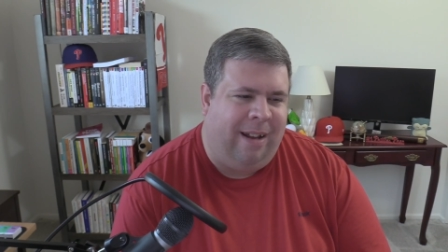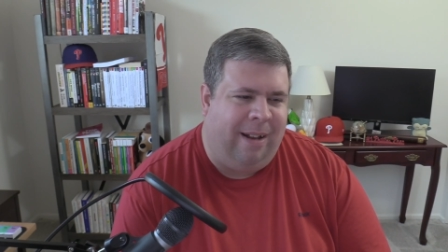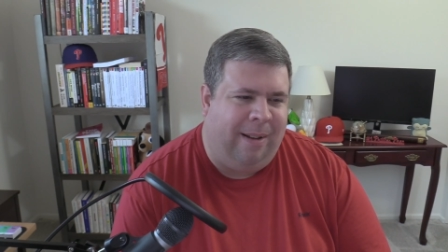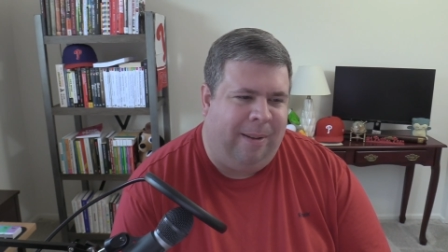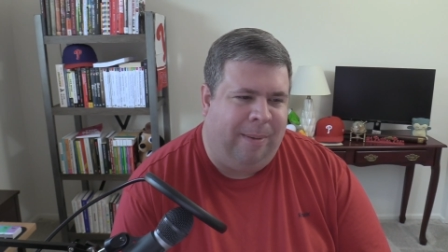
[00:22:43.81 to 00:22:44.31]

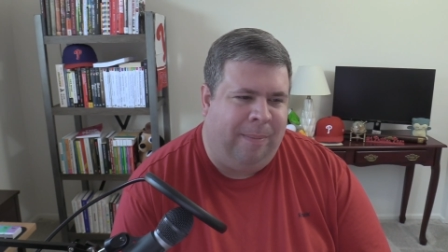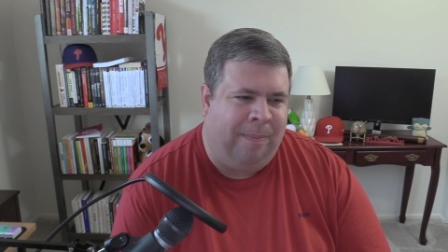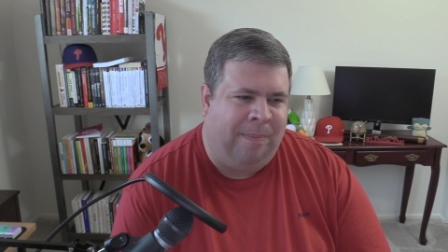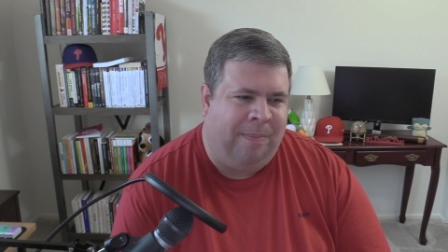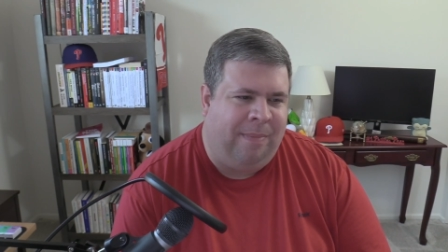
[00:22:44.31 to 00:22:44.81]

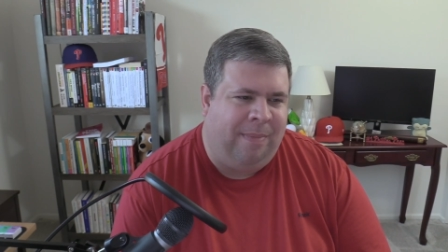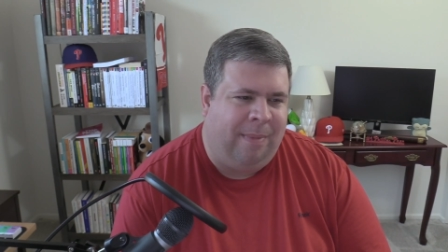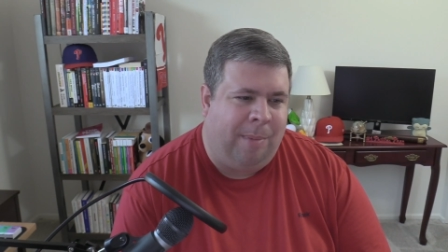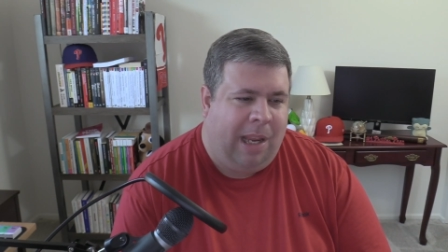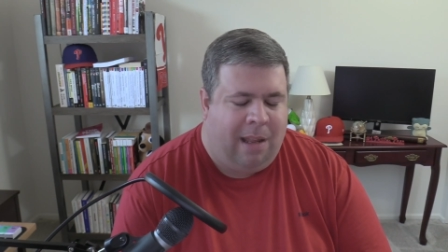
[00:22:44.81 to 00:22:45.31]

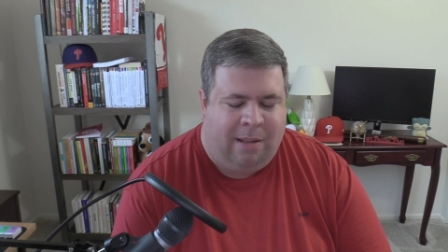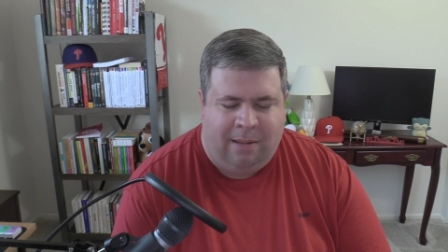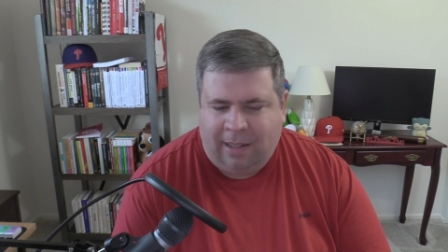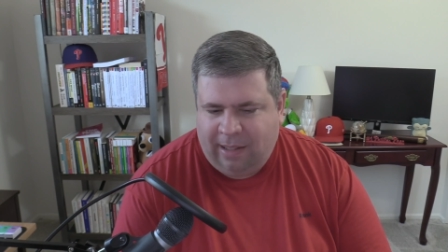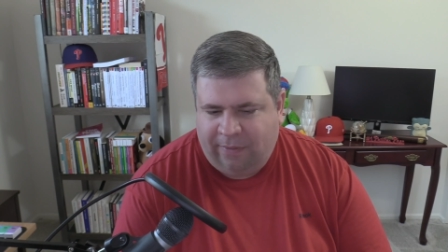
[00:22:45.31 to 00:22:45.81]
But yeah,
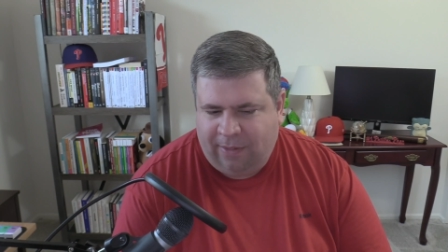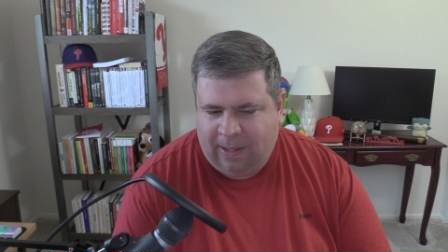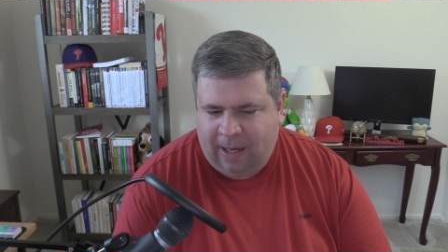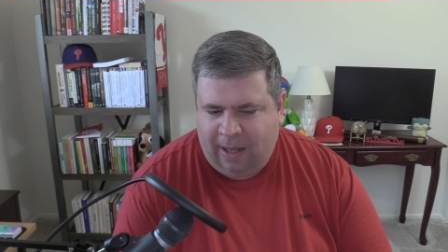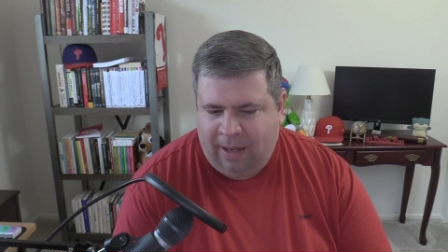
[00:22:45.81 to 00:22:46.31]
that's it for
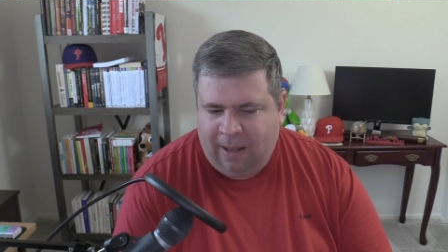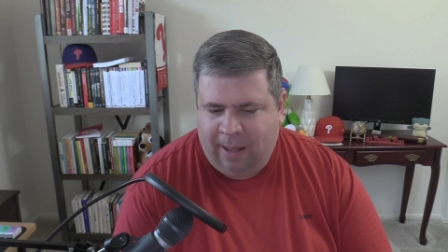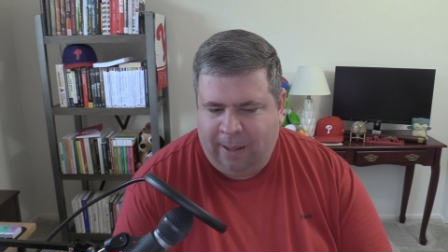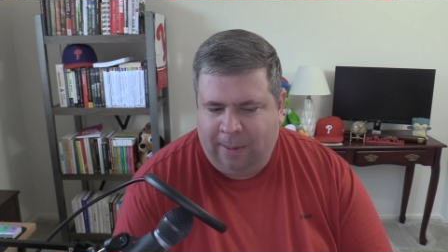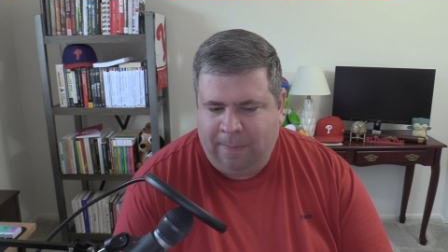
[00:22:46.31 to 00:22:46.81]
today.
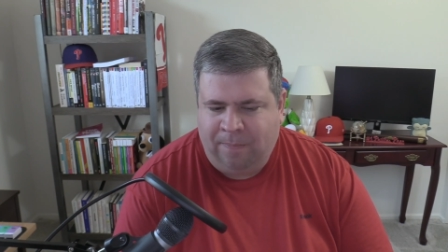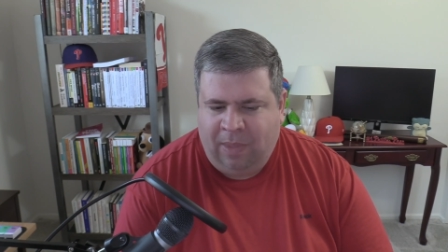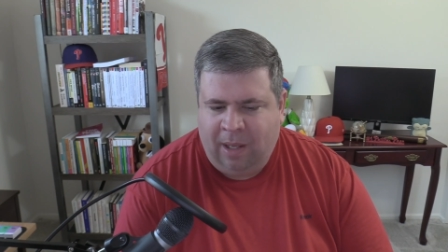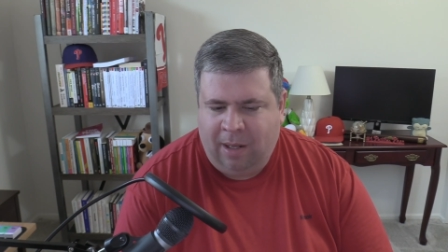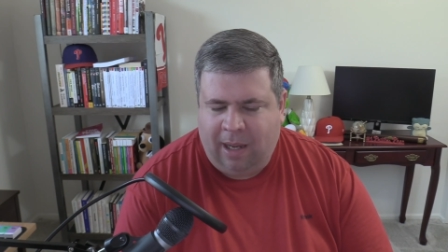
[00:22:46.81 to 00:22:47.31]
Kind
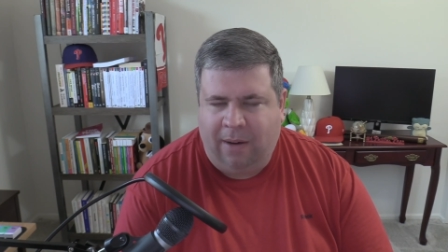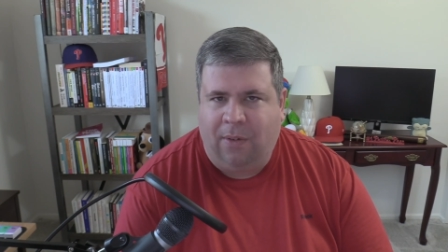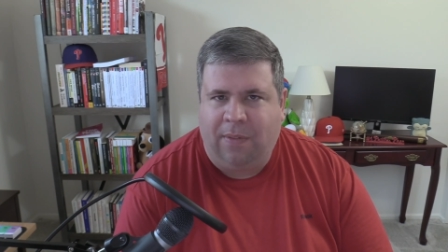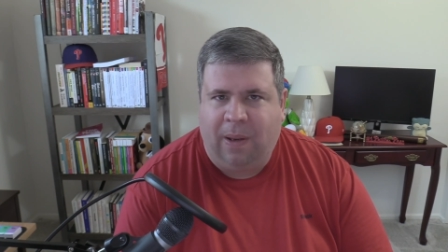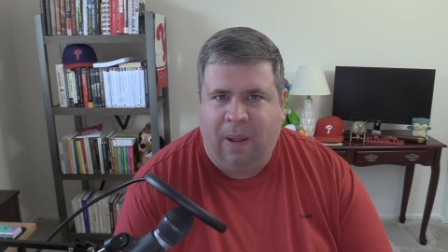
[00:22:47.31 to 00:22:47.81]

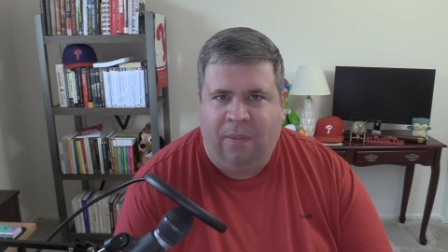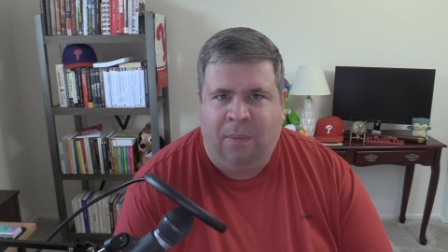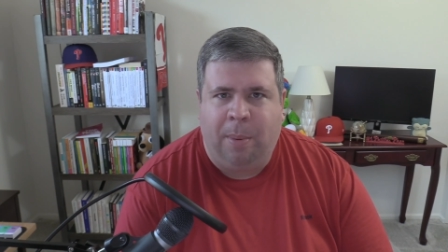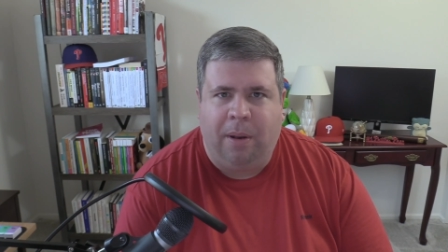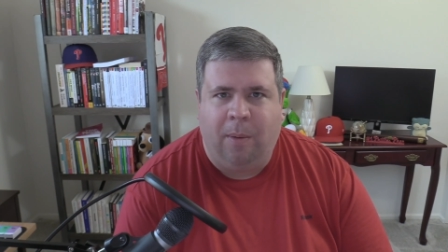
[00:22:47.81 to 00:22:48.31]
of off the
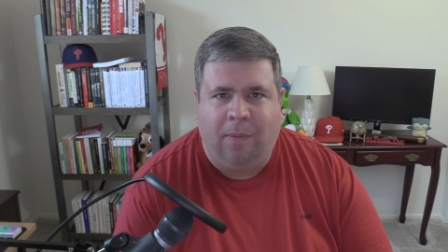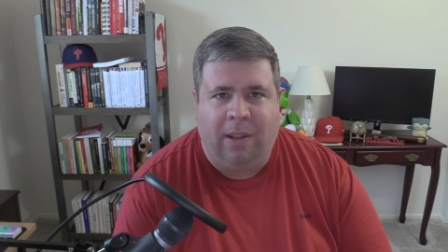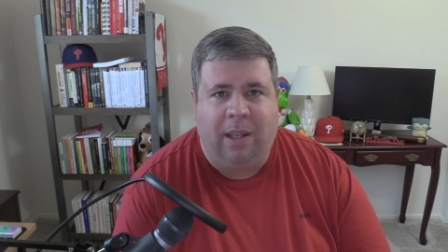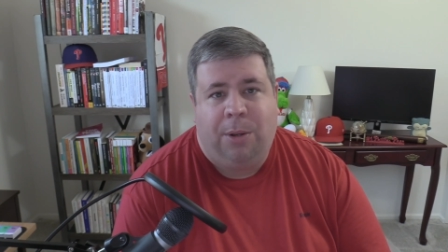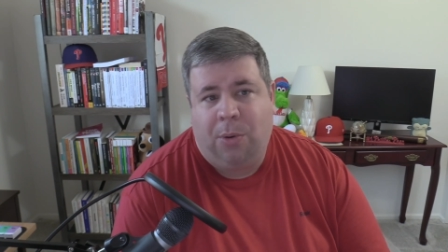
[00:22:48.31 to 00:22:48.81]
cuff, but
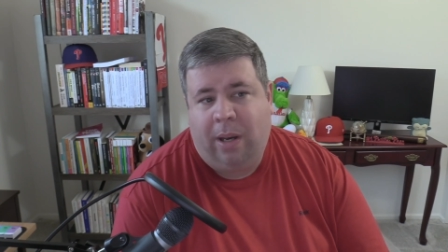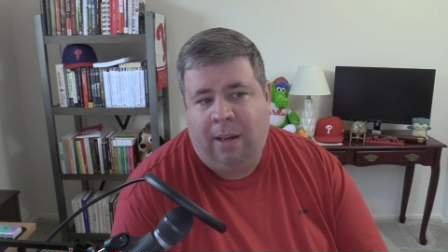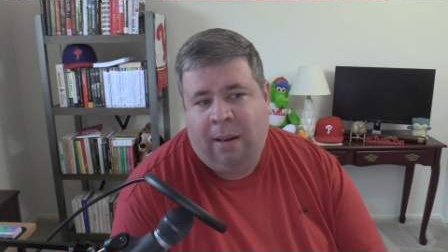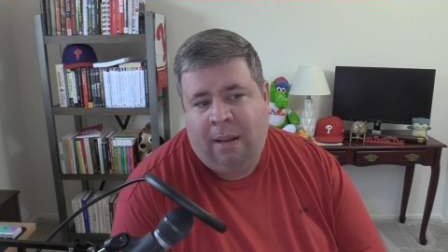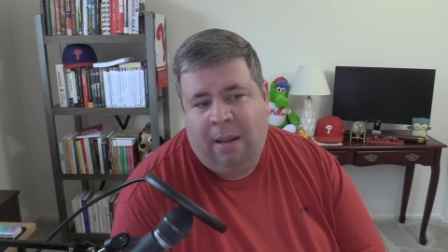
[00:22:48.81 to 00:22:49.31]
hopefully you enjoyed
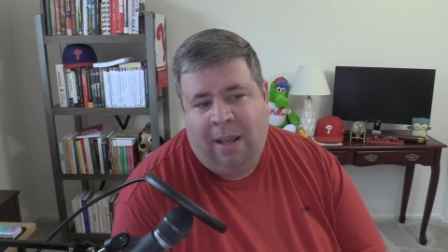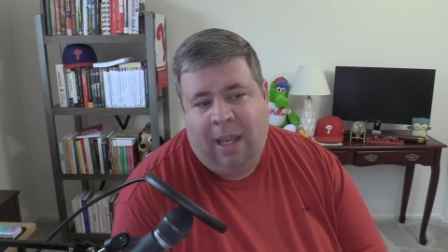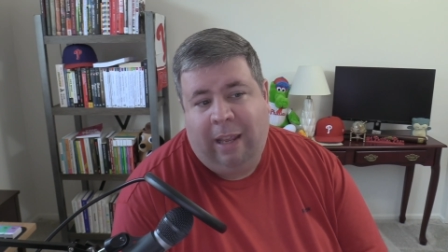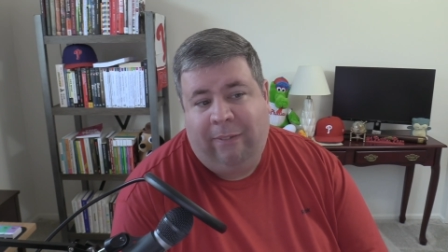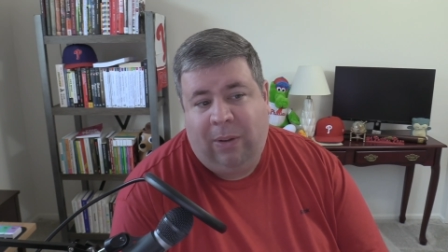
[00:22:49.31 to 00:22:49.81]
it.
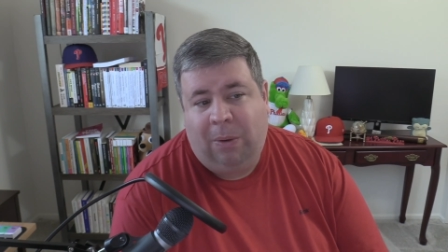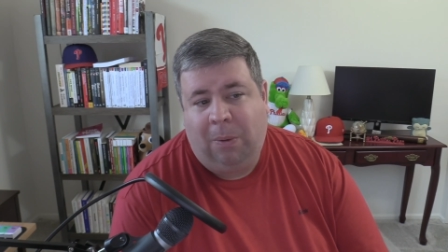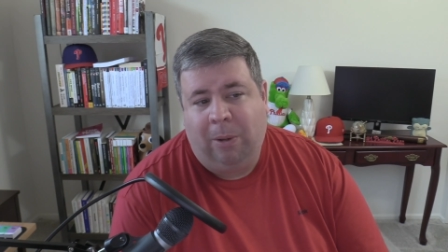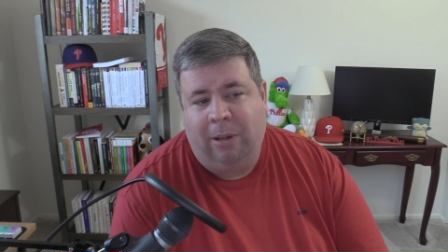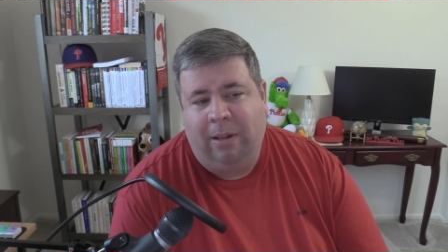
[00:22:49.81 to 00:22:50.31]
If
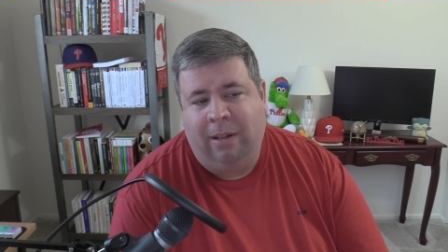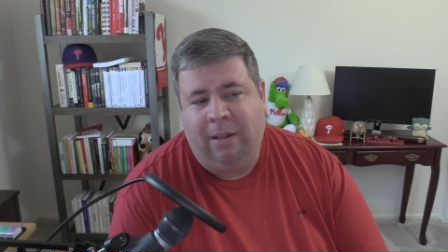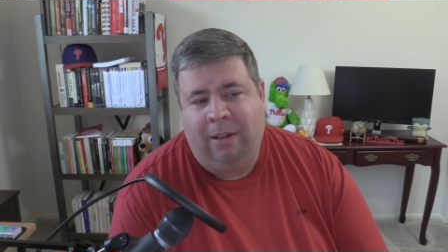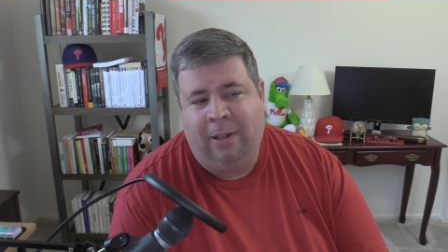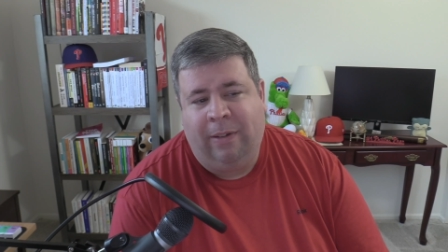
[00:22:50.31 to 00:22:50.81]

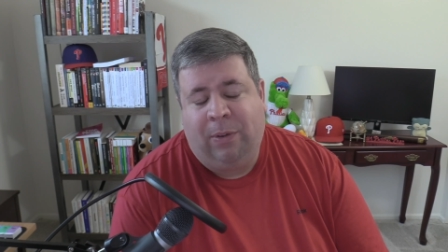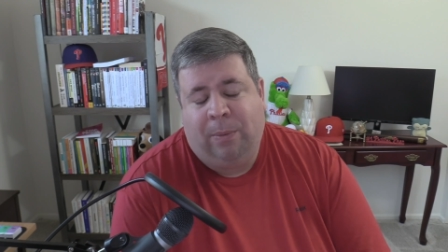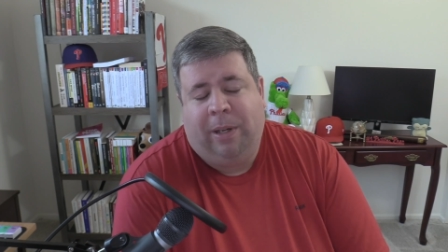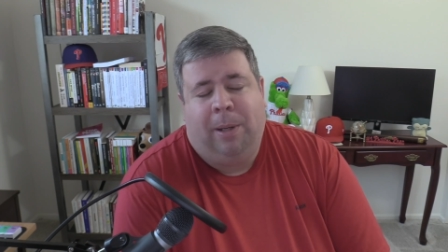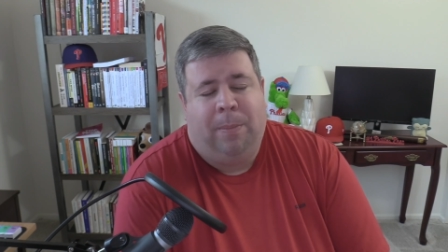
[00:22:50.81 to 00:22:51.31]

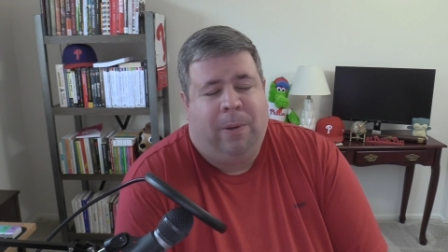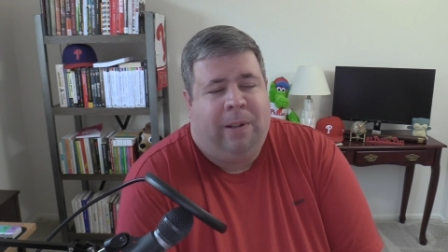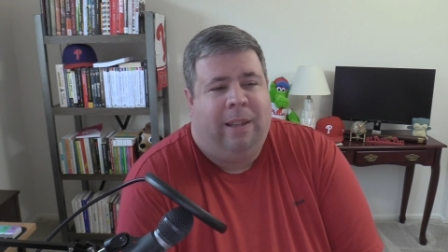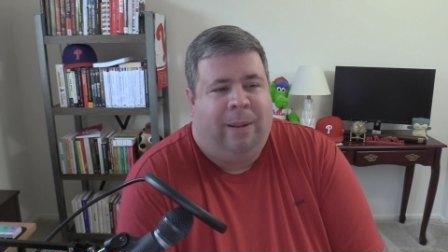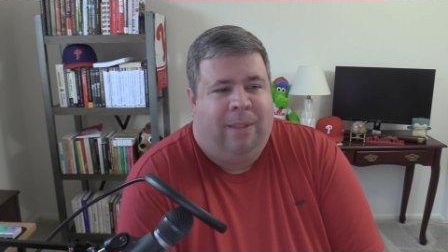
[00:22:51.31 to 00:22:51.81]
you're reading a
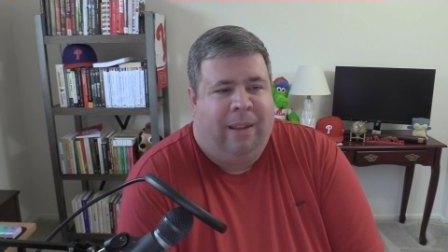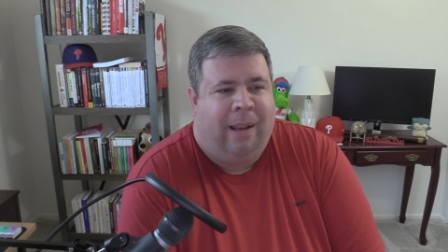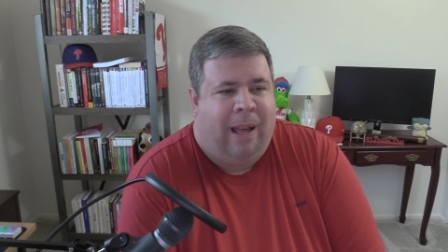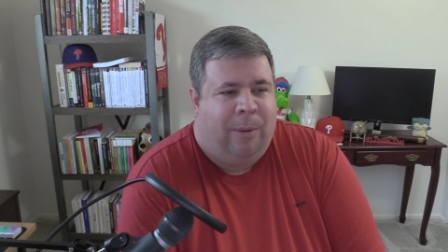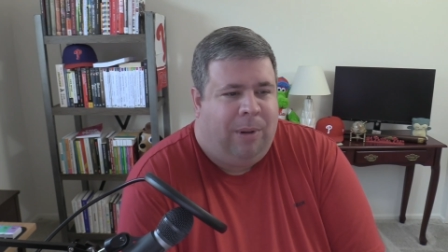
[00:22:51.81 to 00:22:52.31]
book that you
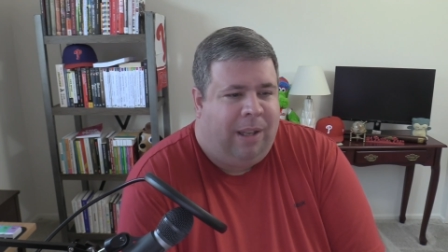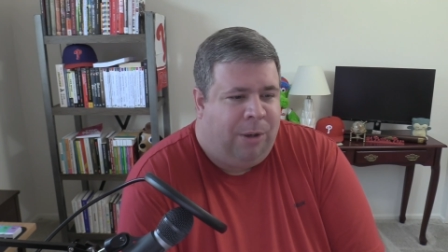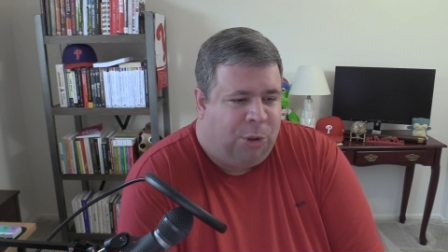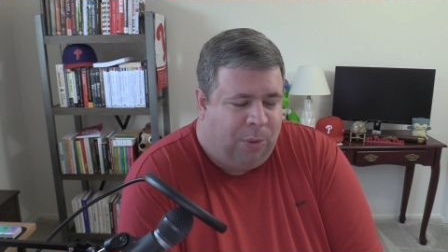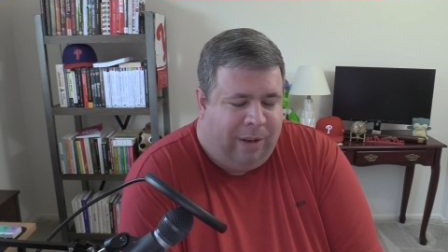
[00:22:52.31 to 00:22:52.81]
think I would
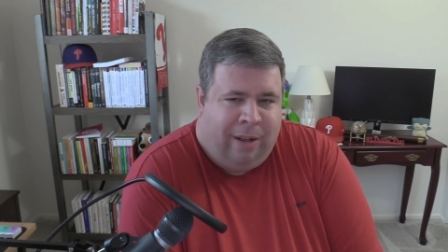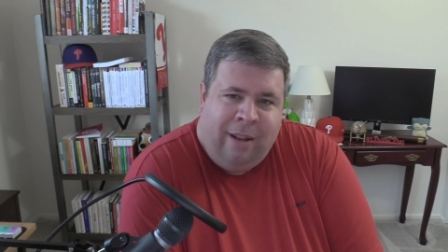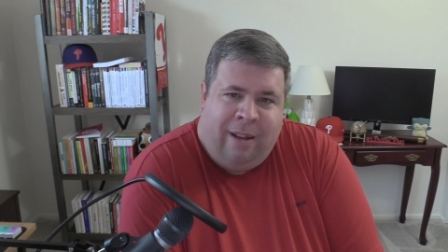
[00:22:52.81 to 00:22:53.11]
enjoy,